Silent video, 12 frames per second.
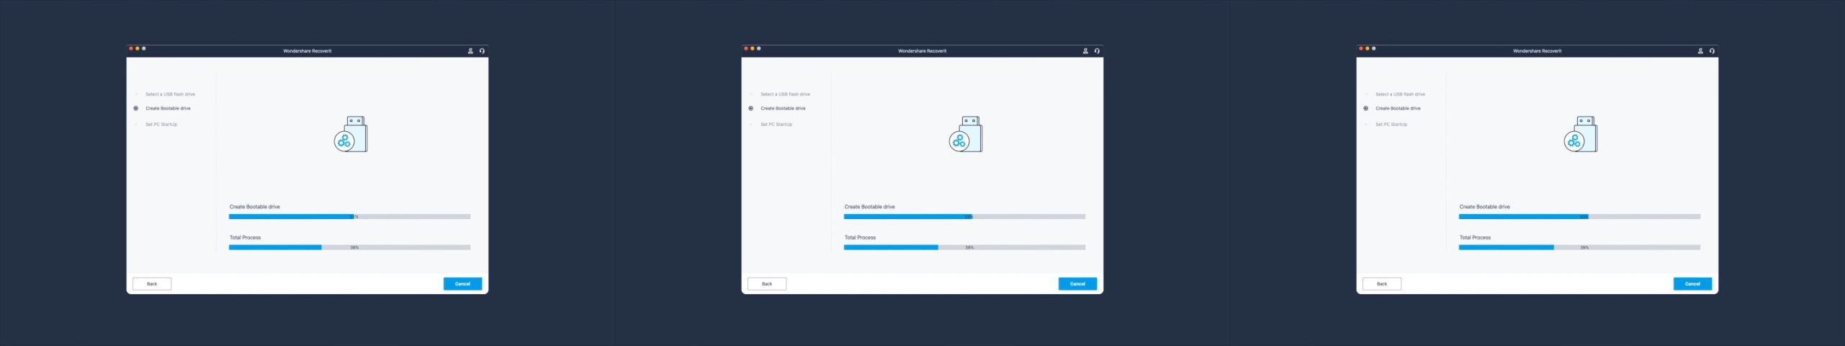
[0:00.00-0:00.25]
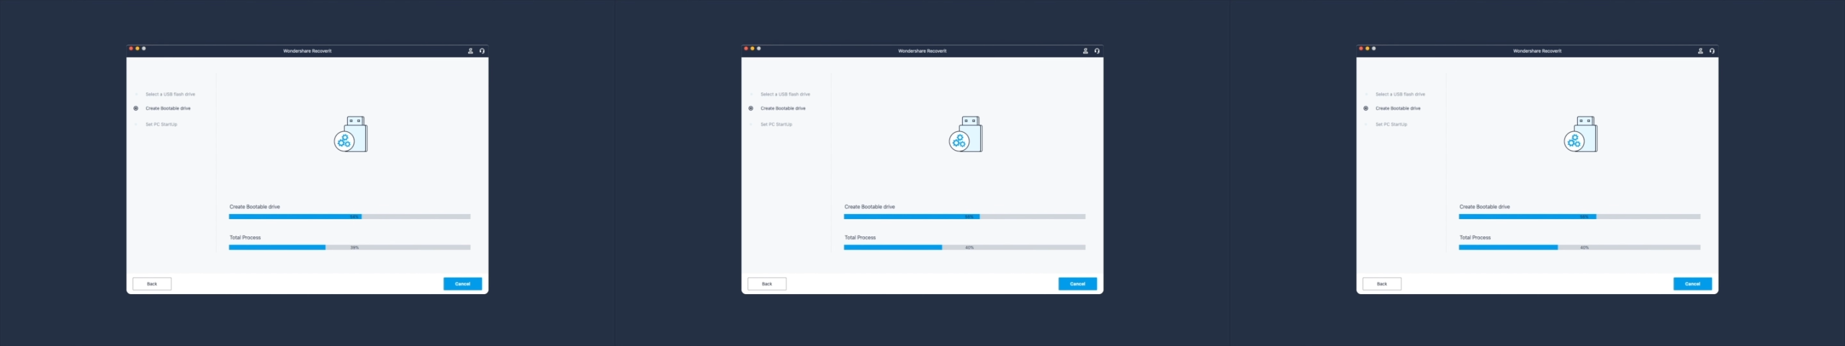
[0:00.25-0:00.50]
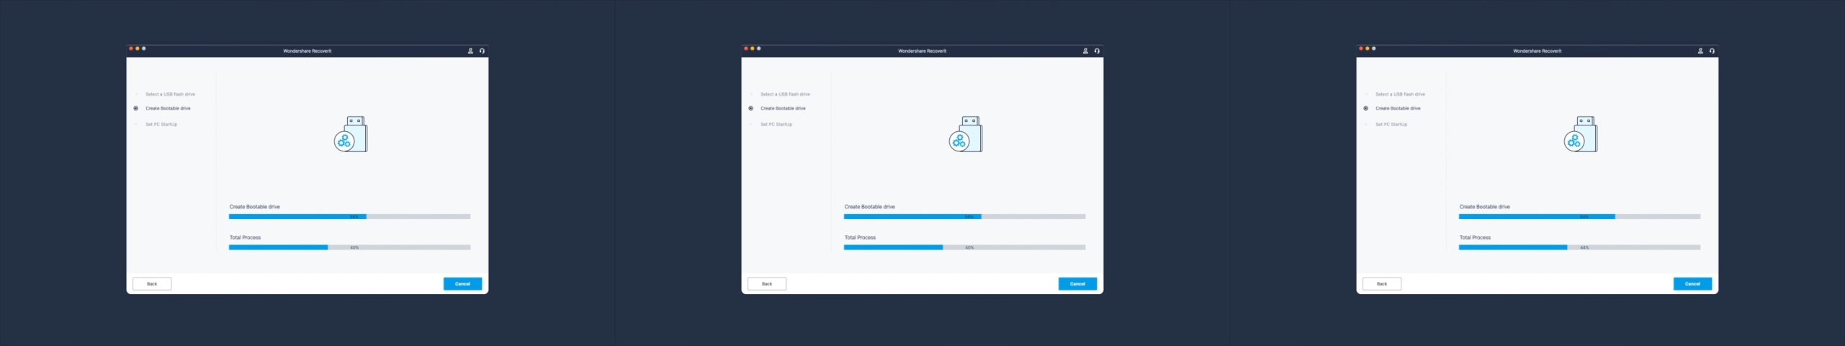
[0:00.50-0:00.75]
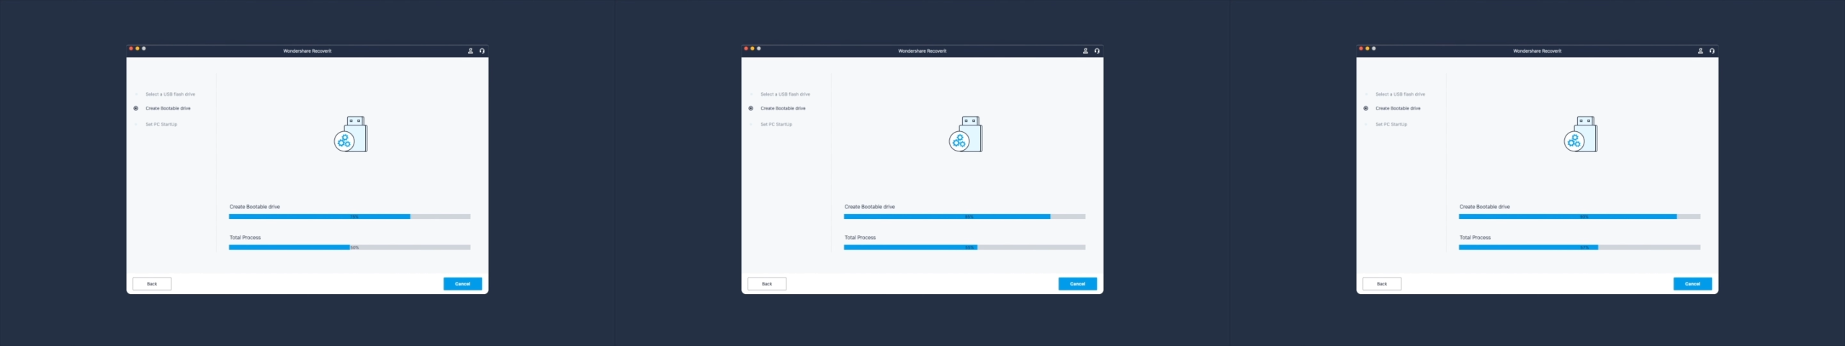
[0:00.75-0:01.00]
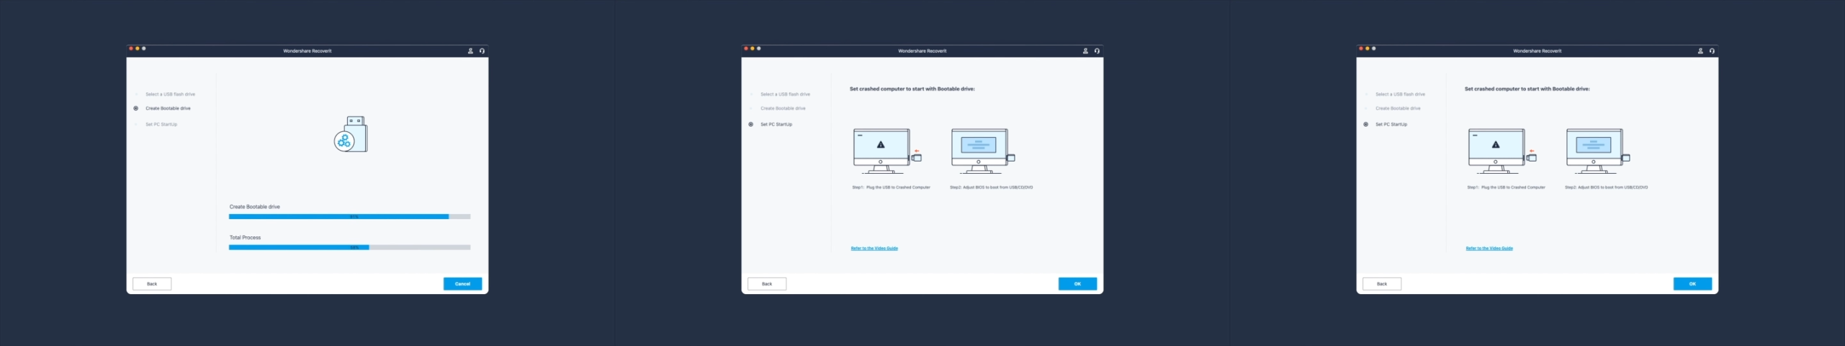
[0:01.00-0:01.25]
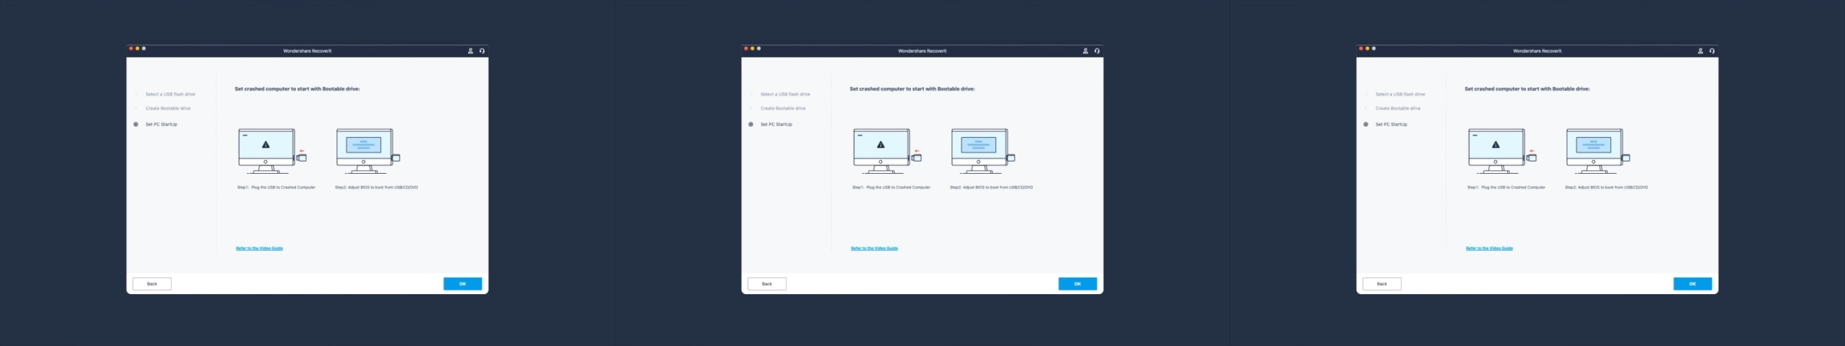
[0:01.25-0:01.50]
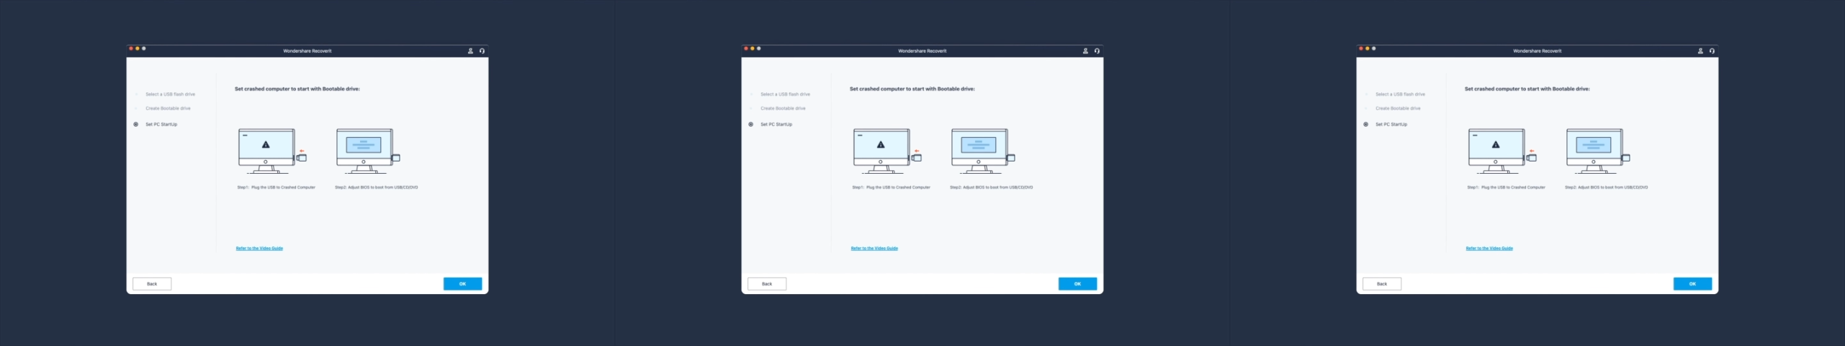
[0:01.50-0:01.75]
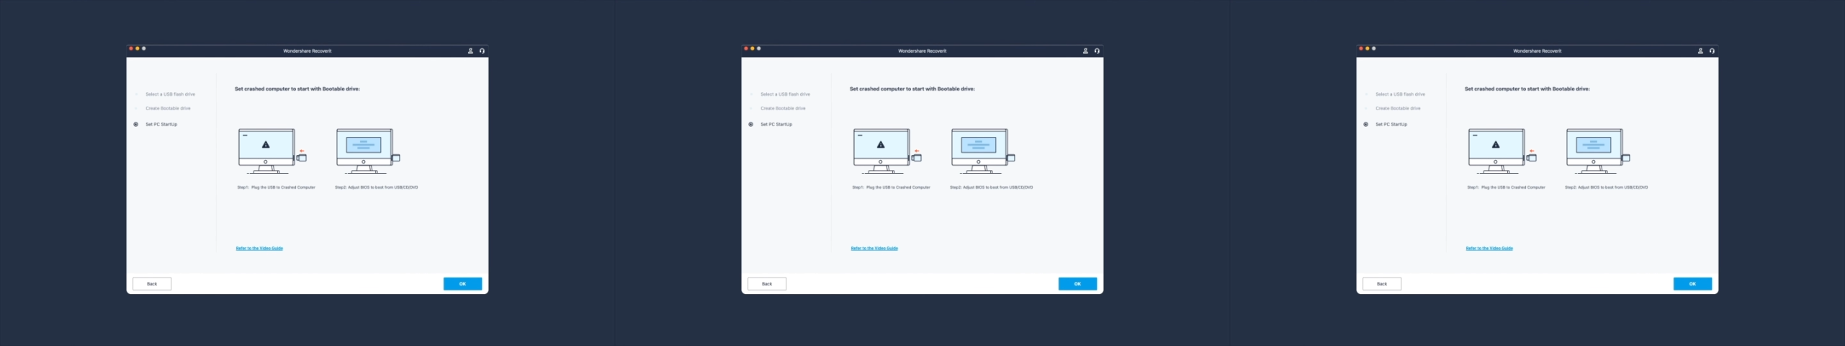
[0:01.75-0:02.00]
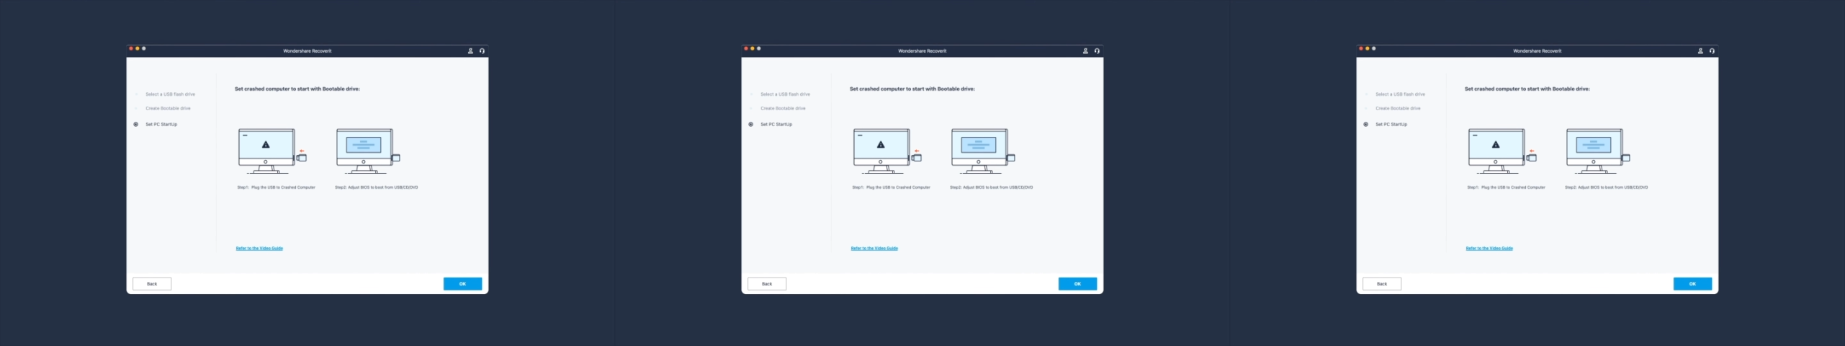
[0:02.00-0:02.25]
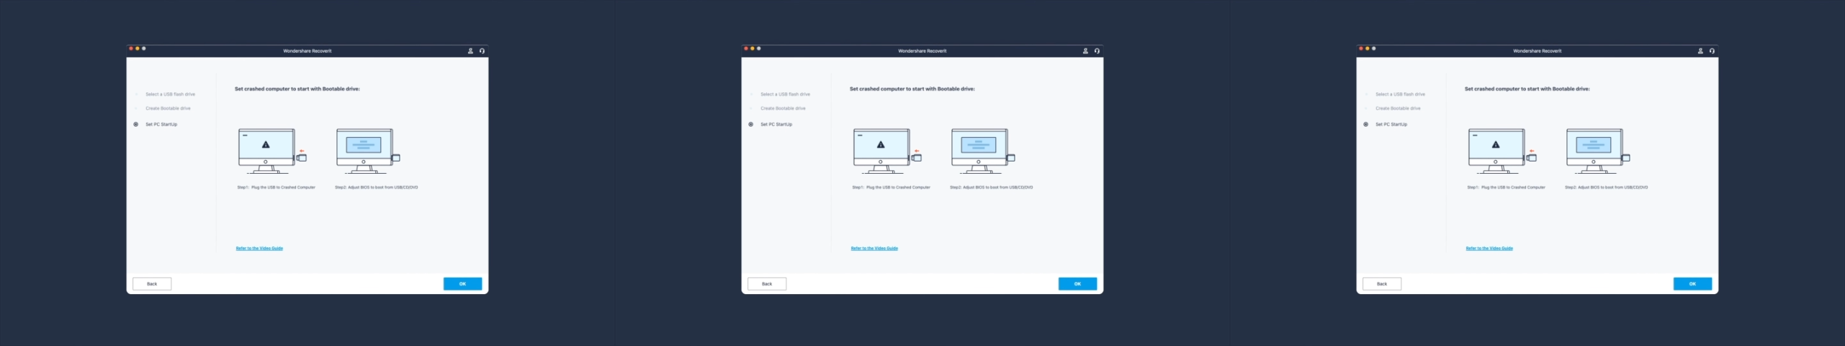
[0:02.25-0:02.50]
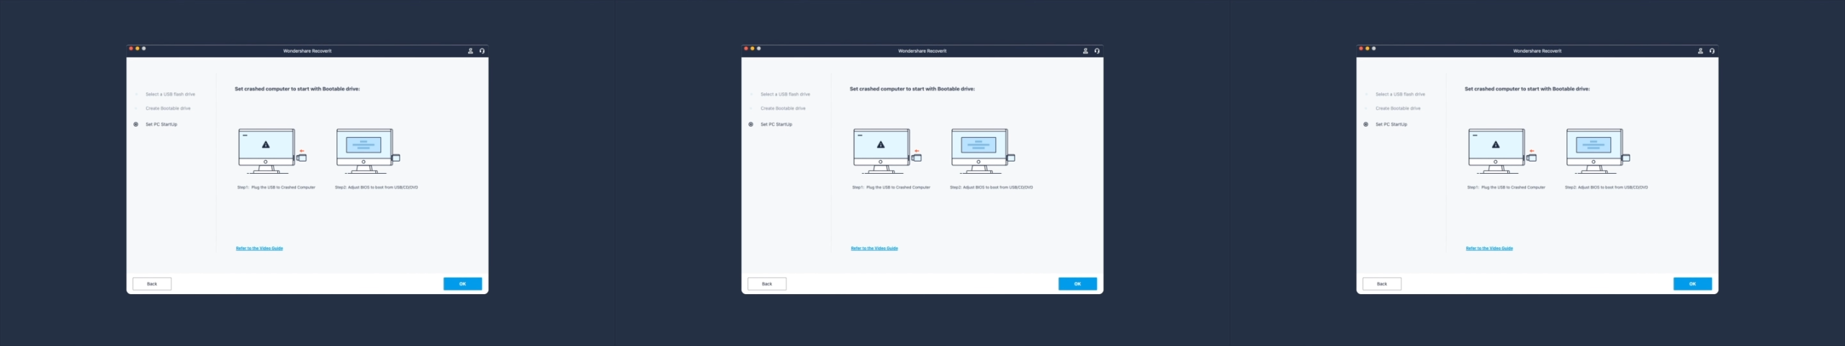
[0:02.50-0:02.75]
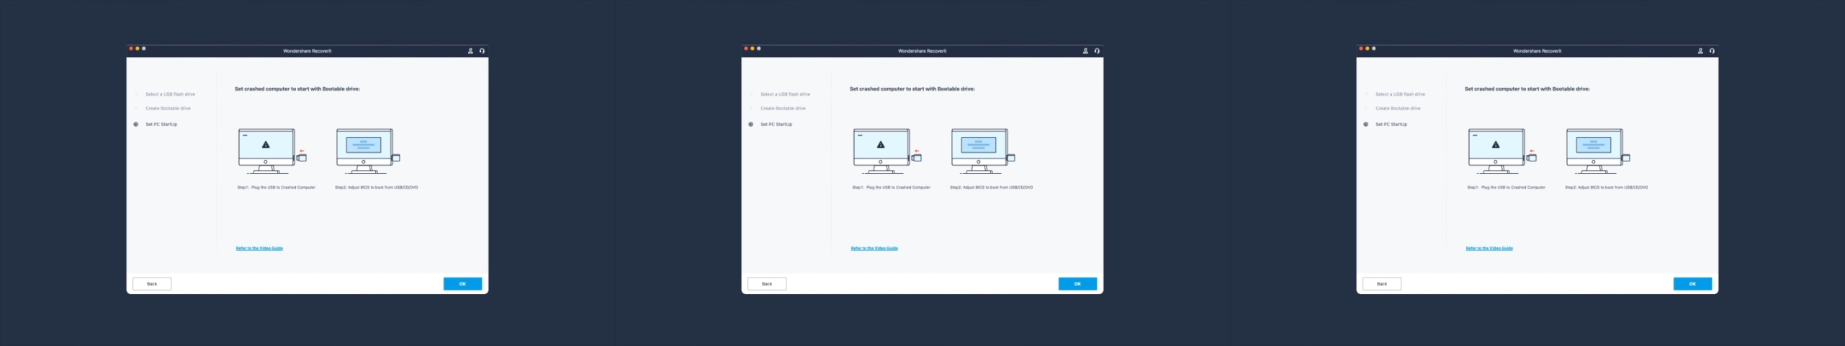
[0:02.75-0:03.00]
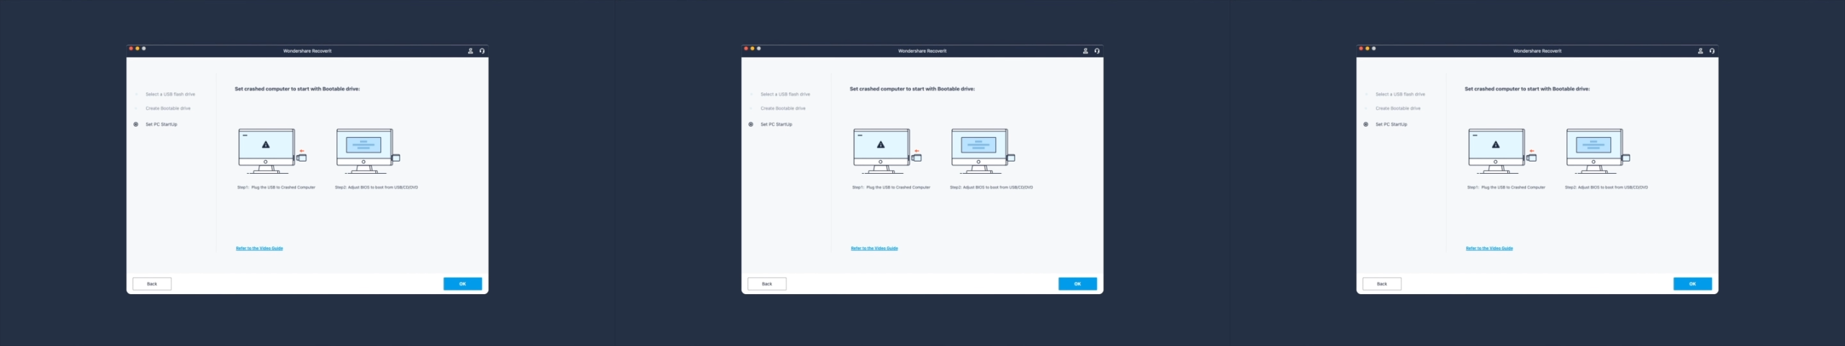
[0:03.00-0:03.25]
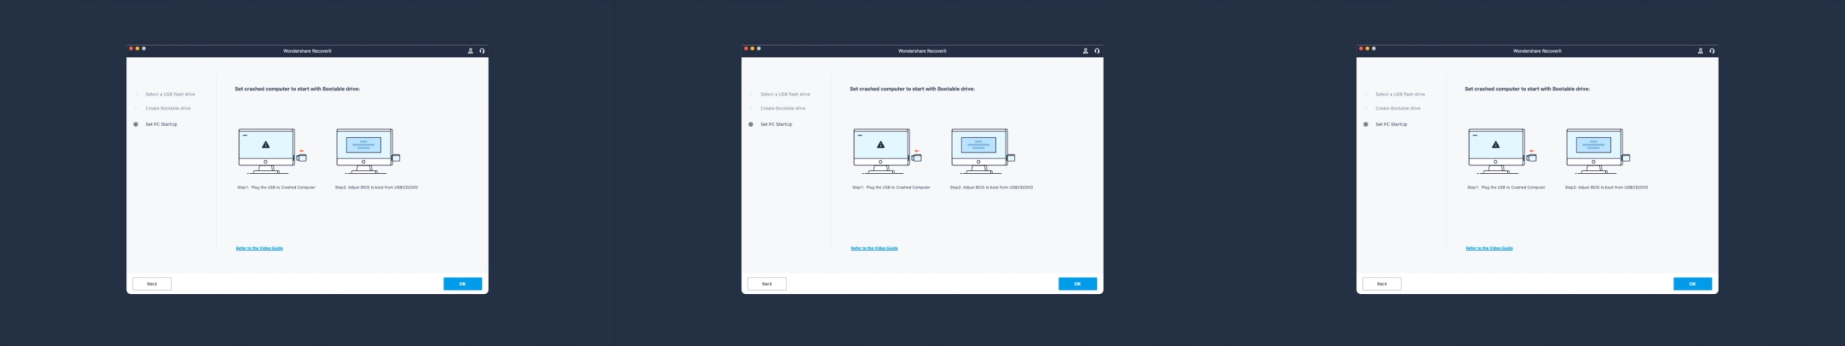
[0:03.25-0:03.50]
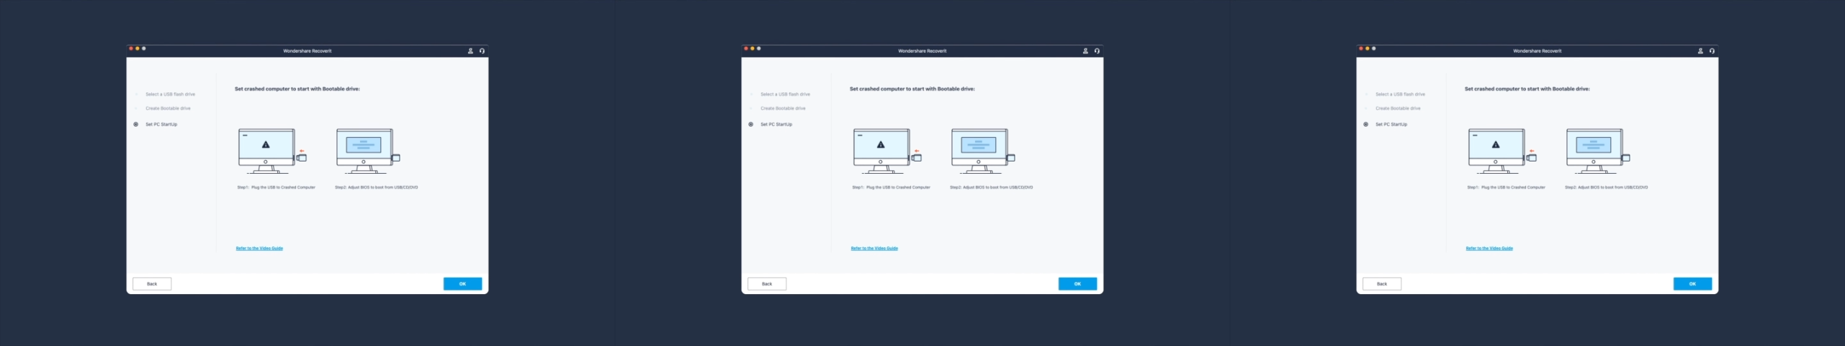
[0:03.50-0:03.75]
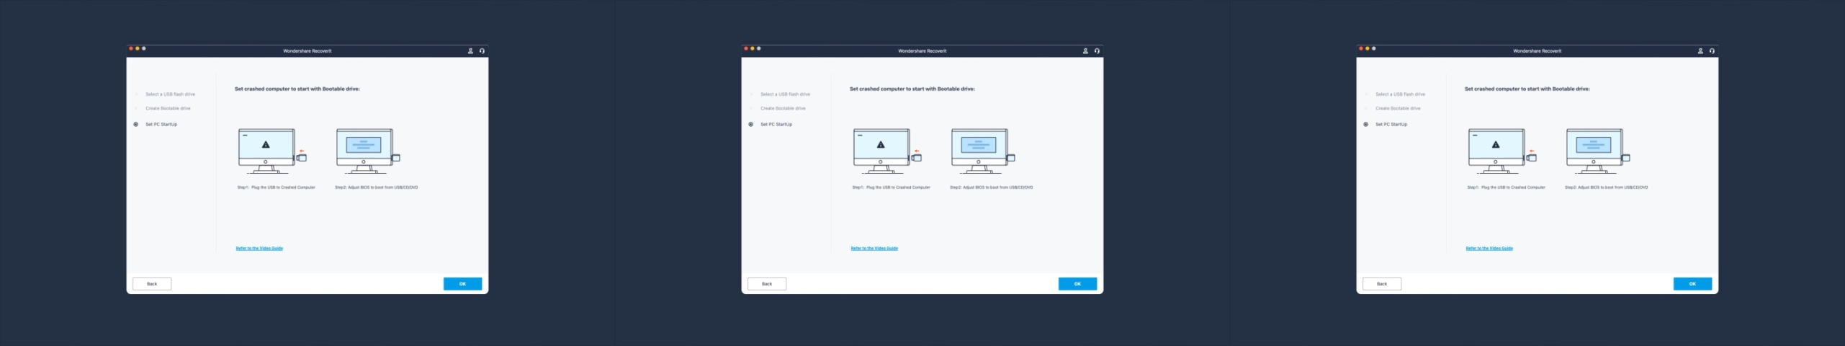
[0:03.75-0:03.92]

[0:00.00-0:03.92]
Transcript: Nobody's mouth can be seen.